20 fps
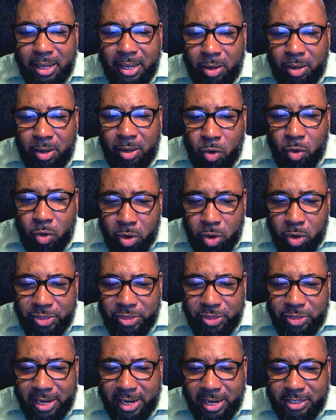or
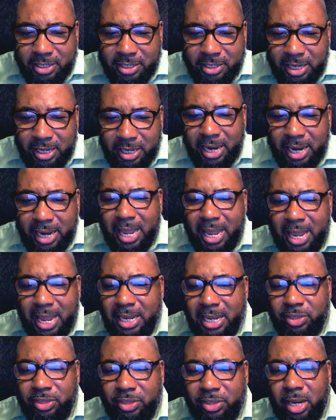that his slaying had
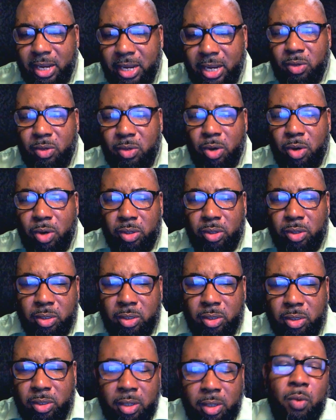anything to work.
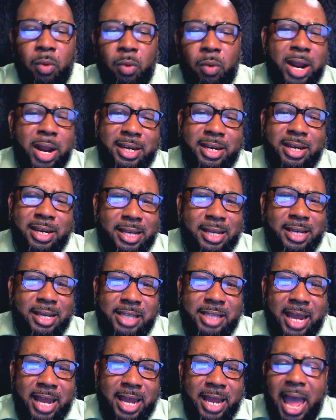Where did they
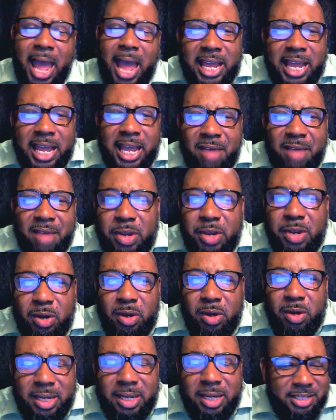say that? I got
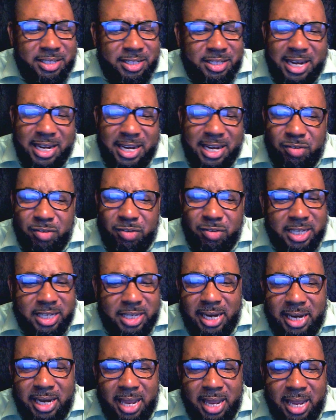video clips. They never
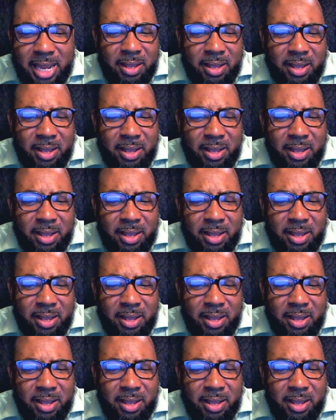said that.